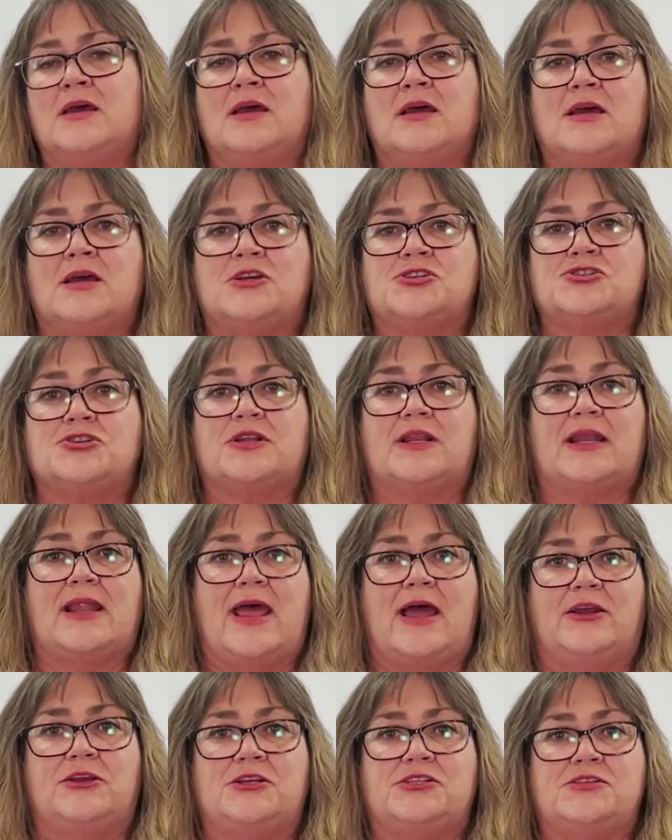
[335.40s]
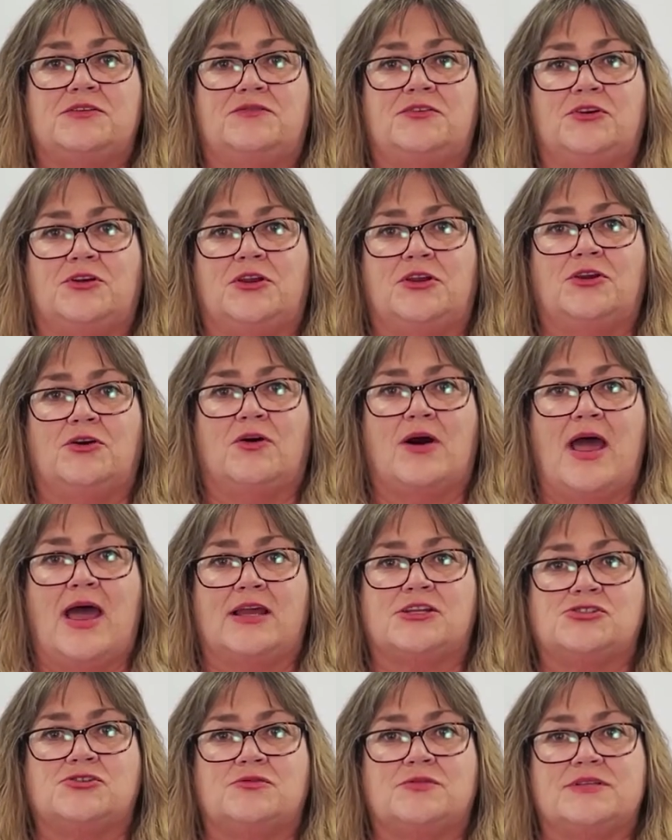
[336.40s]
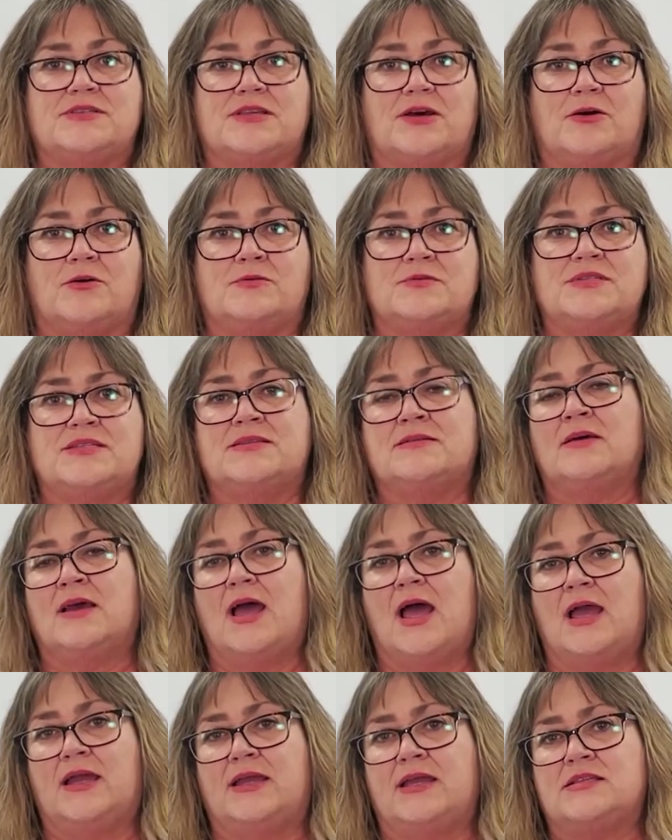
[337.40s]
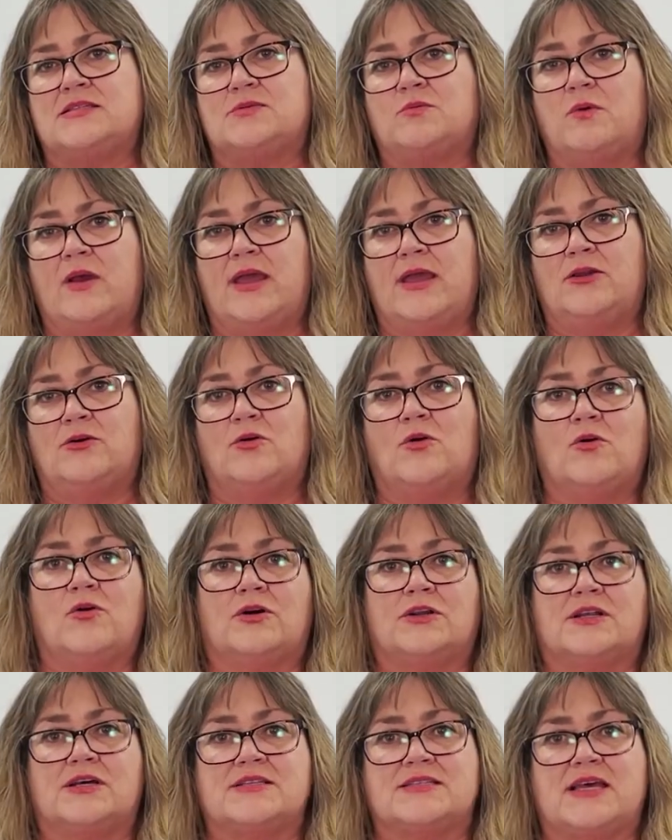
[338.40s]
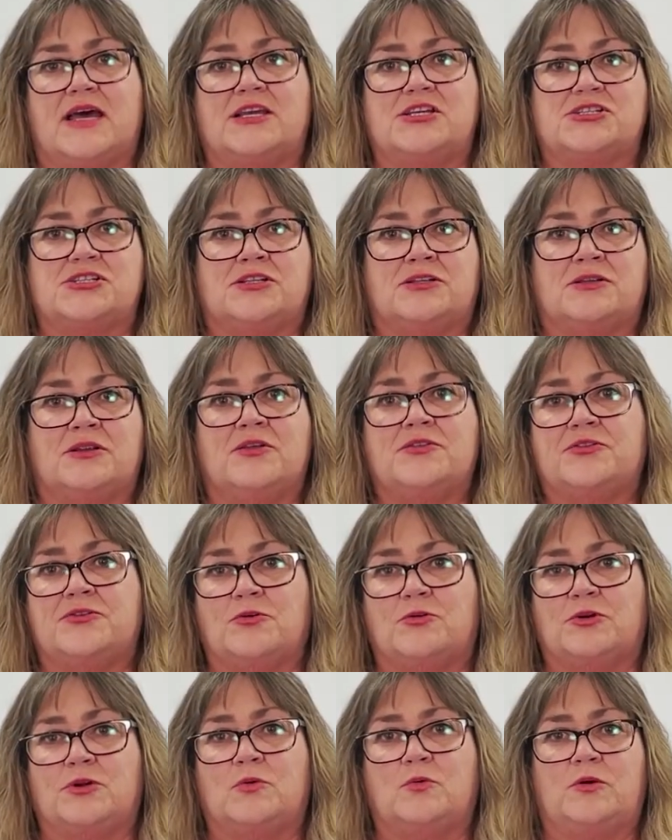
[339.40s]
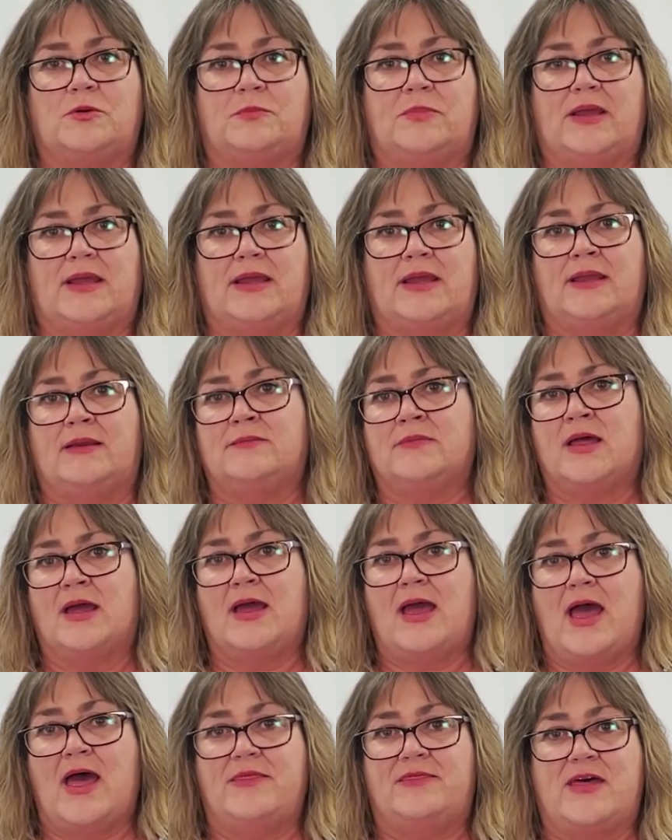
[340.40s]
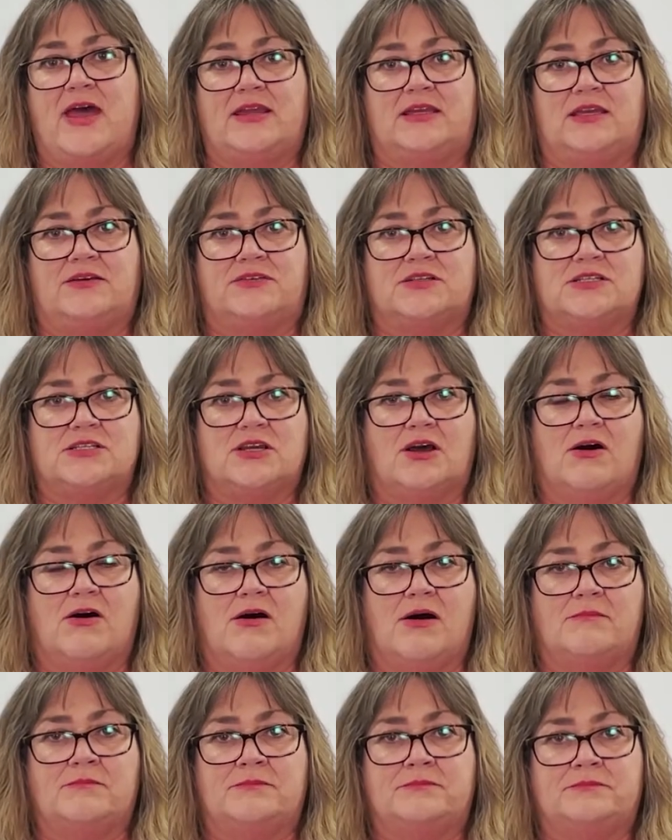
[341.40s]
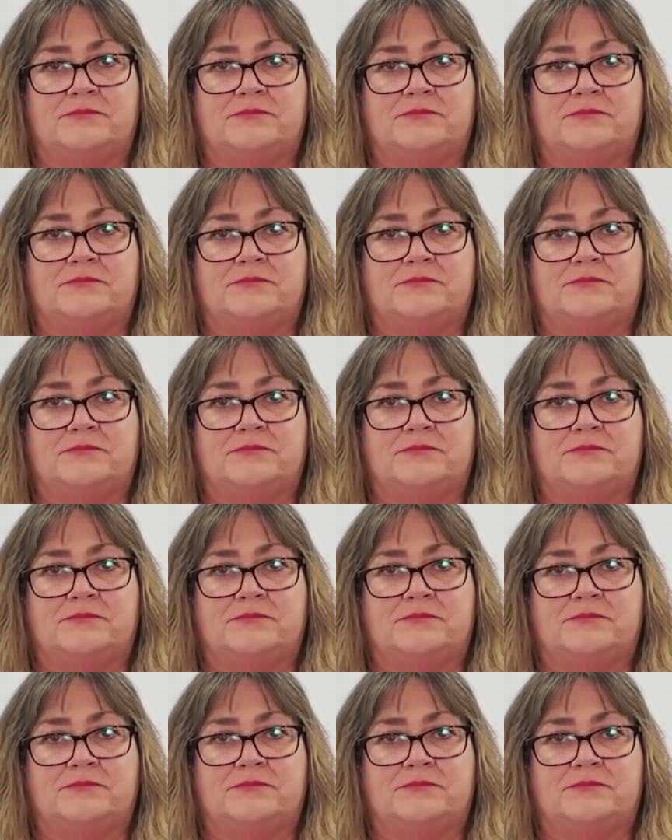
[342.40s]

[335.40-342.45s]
should allow you to view your actual results against where your organisation thought it would be at that given time.